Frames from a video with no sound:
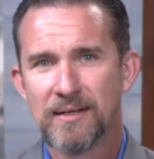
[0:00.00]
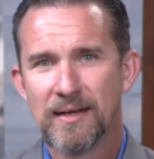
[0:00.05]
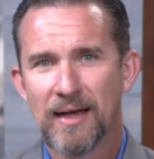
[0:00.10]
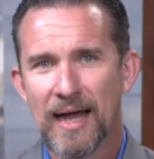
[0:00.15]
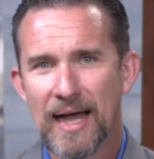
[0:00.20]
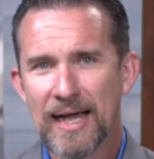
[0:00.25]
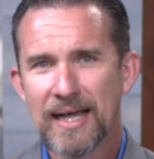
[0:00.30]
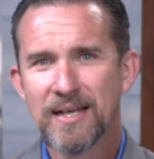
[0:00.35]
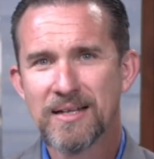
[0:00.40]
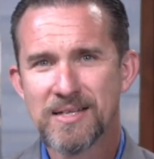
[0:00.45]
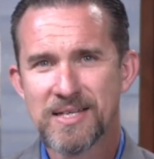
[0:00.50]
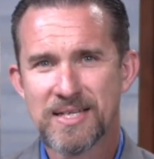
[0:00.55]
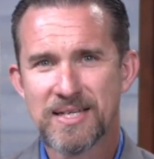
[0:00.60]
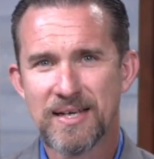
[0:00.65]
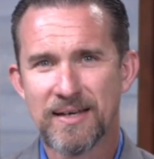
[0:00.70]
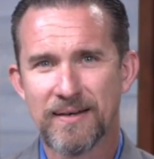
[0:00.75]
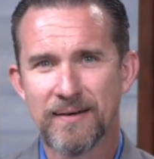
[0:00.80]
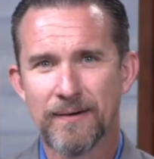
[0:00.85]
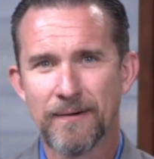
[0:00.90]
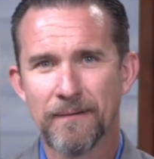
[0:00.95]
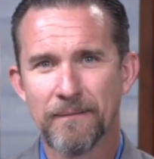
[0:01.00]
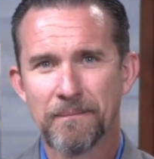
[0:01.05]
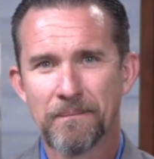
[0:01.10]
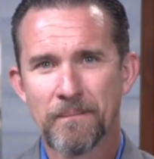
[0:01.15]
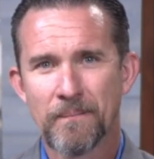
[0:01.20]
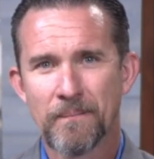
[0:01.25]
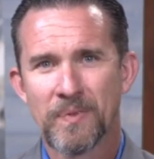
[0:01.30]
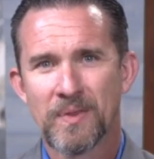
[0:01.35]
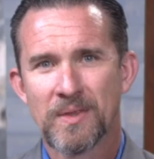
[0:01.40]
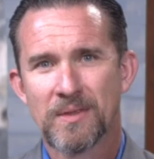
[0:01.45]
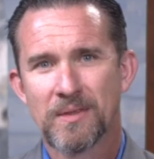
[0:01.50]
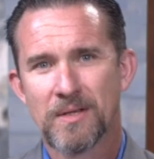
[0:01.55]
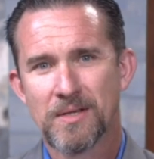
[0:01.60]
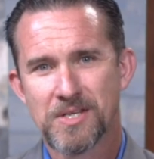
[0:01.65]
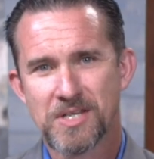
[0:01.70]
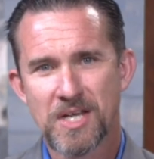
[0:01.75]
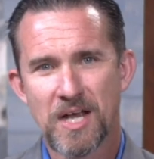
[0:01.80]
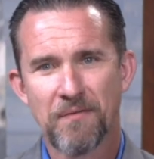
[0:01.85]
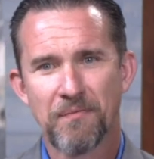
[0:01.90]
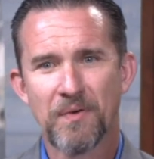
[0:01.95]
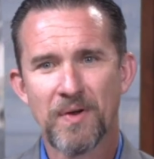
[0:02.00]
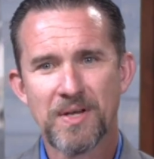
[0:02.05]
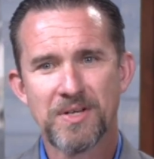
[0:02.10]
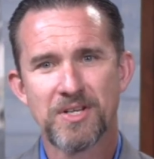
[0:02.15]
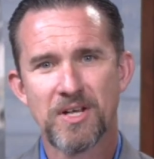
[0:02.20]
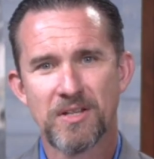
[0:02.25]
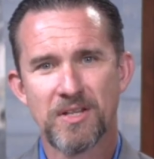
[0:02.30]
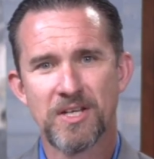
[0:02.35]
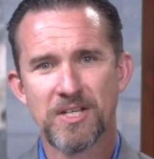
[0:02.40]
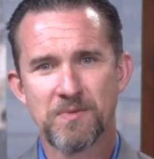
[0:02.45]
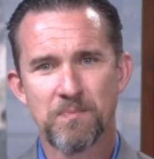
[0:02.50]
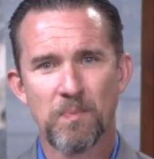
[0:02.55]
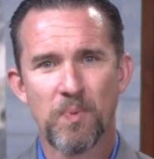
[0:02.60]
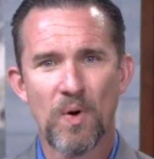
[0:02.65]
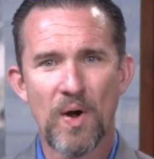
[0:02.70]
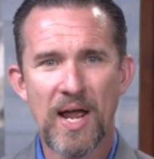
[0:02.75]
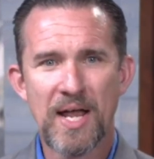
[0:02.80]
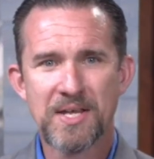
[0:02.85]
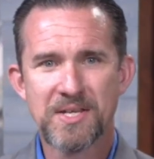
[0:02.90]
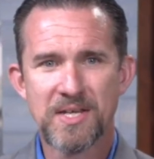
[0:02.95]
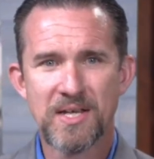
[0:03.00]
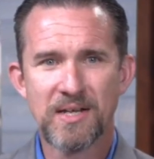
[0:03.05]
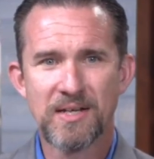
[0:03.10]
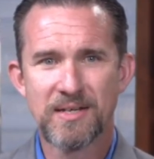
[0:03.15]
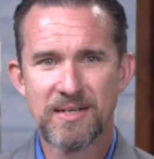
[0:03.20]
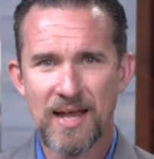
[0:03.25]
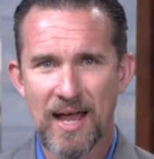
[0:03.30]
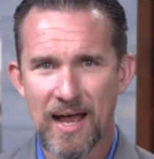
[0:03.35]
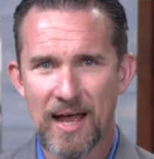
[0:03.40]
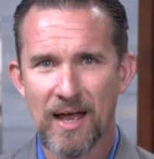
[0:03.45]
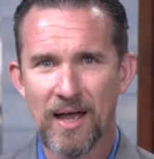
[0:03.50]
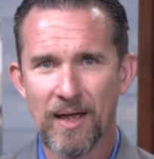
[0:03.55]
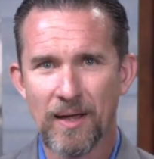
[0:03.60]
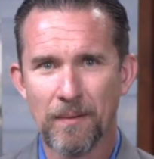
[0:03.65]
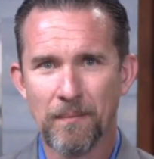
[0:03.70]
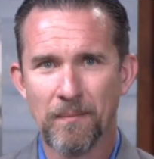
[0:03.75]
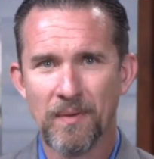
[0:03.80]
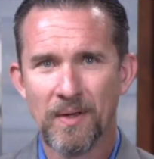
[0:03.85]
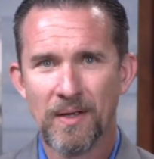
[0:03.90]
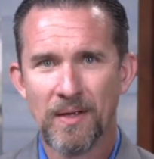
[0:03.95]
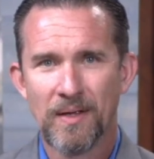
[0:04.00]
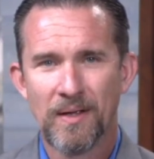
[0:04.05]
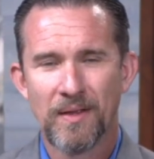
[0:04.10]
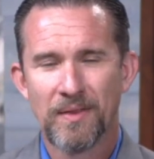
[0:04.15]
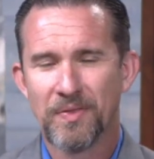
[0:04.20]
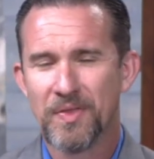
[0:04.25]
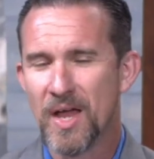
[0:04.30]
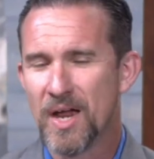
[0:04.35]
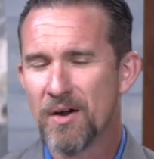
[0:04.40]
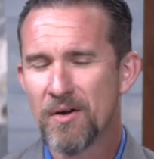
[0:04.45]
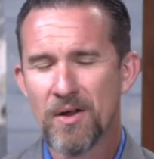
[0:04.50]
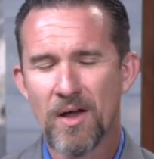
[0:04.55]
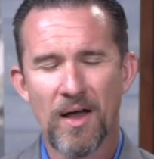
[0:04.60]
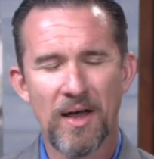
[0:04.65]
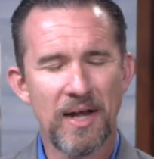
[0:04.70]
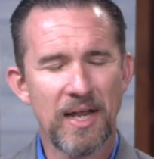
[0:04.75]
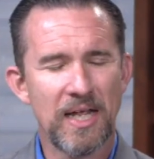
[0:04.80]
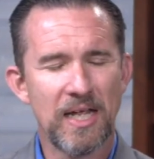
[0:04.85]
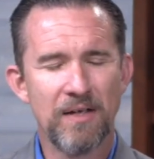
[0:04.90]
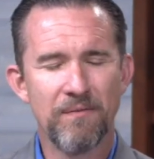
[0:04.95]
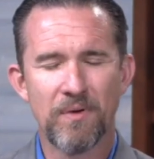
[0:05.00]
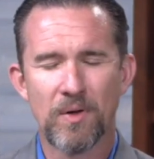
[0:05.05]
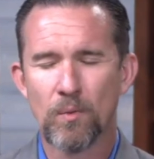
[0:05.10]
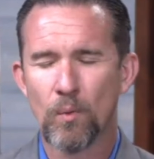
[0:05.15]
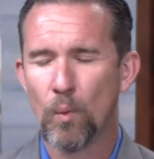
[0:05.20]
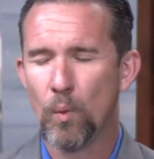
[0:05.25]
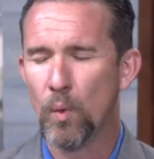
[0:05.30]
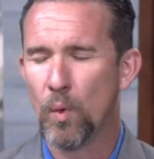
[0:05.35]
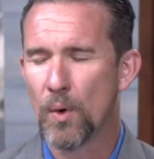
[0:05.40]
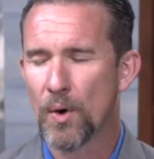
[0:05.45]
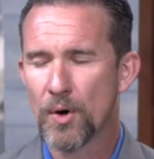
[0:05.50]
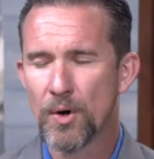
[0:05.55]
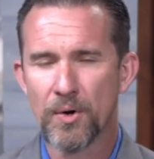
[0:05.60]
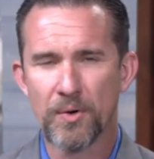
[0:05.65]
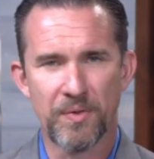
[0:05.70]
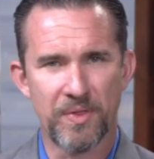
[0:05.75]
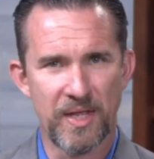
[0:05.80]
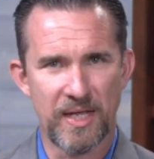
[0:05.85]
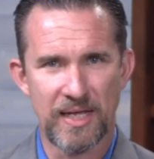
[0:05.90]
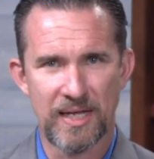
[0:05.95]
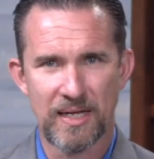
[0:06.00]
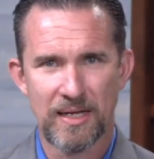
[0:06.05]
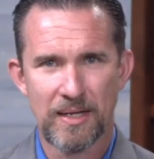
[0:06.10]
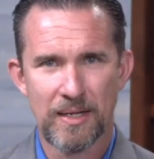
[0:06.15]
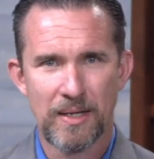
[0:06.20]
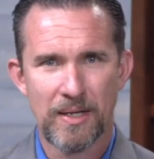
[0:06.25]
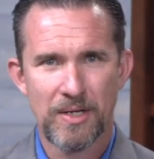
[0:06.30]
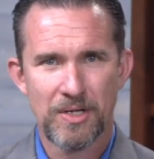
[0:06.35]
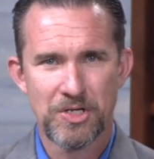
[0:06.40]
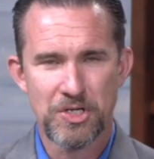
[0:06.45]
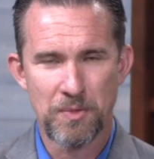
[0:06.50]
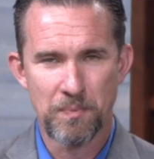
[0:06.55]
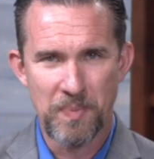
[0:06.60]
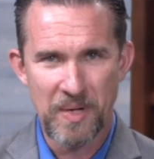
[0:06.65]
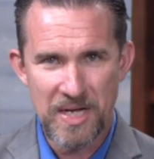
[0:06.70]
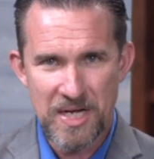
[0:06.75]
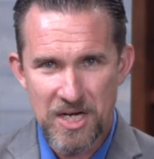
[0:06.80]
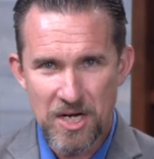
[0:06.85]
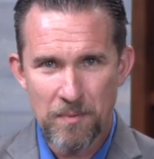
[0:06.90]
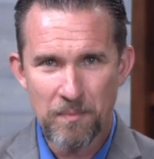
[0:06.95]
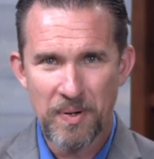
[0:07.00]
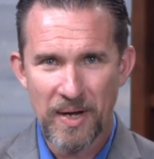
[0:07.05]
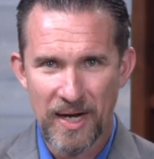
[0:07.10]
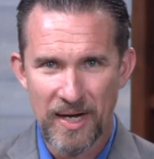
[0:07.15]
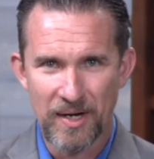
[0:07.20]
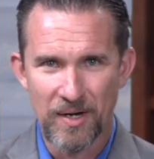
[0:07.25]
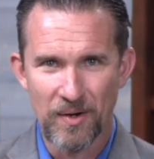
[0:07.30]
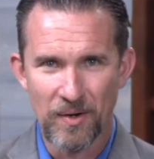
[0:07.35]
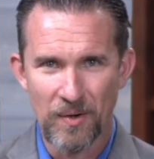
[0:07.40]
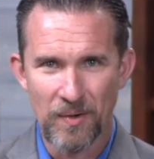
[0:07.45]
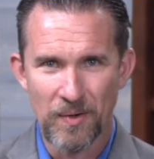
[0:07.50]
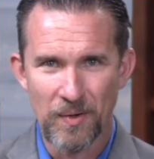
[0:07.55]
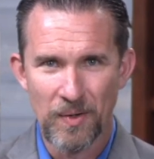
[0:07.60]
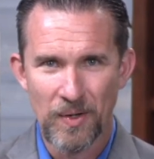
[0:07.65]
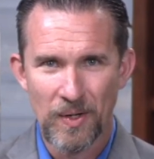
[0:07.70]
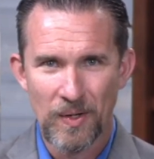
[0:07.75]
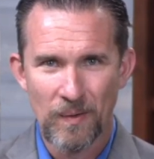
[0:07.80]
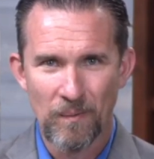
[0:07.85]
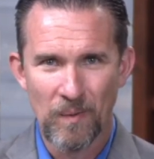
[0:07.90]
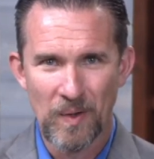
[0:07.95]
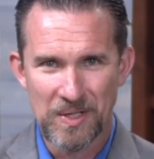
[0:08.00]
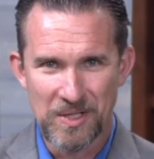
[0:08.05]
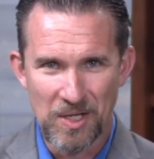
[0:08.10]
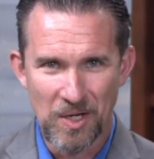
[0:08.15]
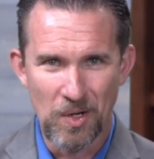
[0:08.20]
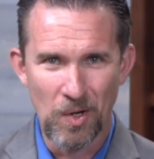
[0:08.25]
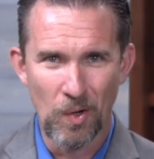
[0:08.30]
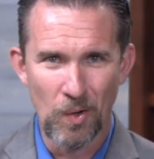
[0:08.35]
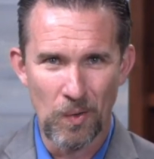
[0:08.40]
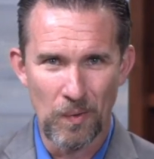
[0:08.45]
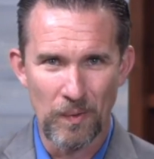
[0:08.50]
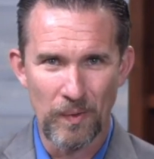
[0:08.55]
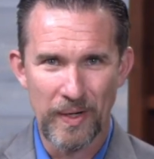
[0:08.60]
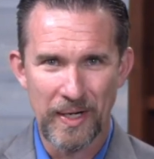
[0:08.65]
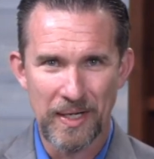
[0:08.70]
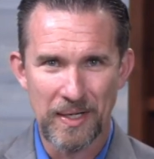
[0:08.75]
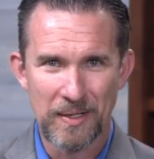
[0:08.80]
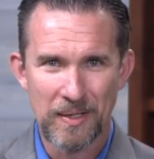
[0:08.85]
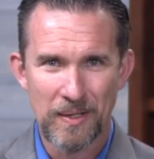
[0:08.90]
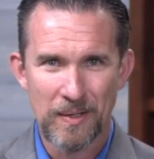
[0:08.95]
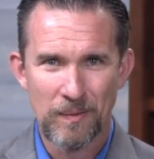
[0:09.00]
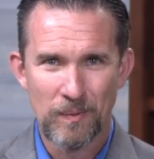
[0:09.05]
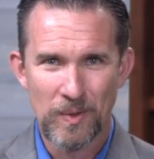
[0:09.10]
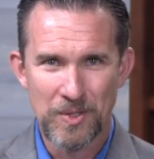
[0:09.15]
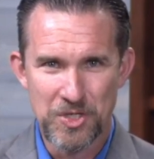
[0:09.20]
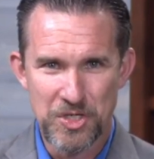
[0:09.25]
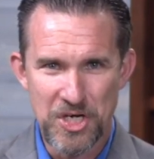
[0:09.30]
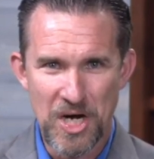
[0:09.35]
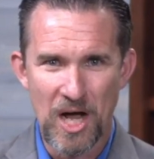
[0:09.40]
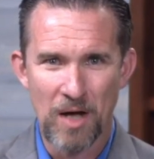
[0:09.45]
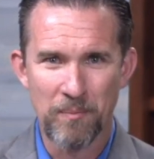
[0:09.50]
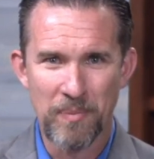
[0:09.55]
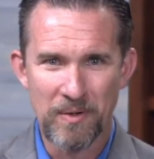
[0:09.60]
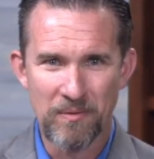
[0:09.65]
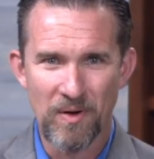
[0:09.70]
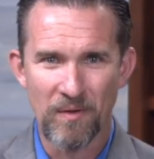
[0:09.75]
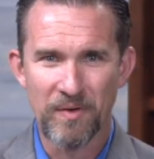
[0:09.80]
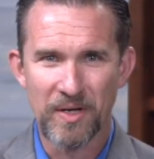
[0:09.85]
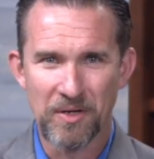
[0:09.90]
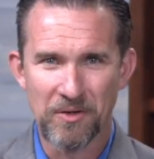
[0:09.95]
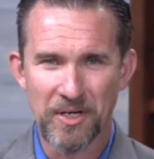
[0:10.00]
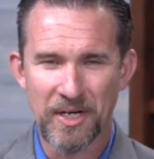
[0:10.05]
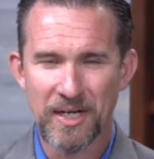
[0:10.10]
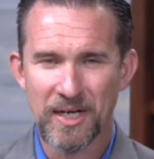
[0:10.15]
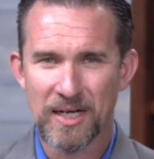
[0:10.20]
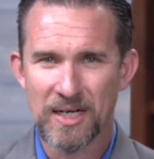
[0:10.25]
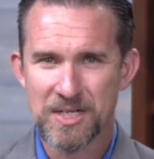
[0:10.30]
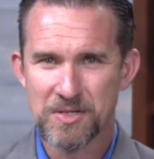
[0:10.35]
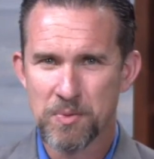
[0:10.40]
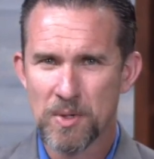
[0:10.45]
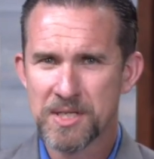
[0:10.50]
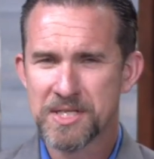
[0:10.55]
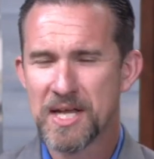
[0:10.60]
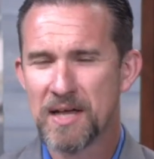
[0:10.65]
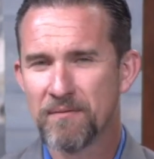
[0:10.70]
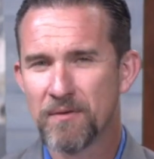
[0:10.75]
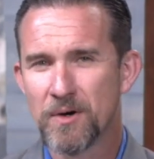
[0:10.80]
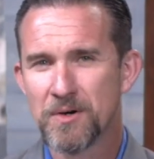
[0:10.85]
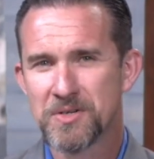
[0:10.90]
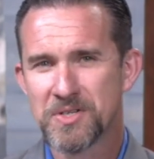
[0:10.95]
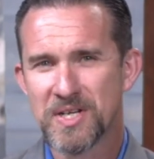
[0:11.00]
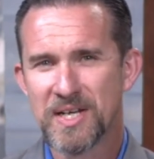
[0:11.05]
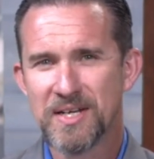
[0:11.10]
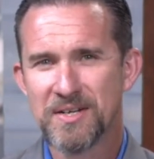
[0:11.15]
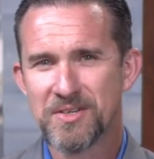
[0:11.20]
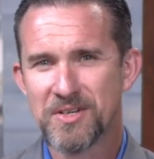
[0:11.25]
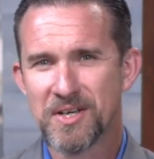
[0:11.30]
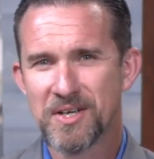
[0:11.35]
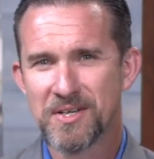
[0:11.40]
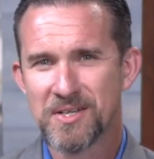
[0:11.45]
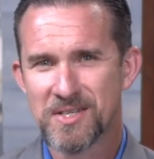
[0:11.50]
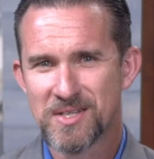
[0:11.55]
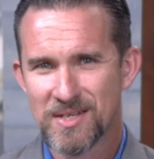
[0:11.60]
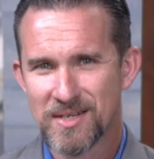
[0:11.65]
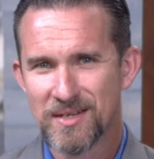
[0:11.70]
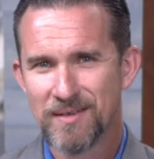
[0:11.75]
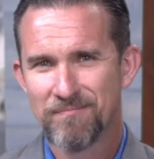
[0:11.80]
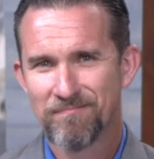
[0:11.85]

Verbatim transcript: I consider the sufferings of this present time, they're not even worthy to be compared with the glory which shall be revealed in us. What's that verse teach us?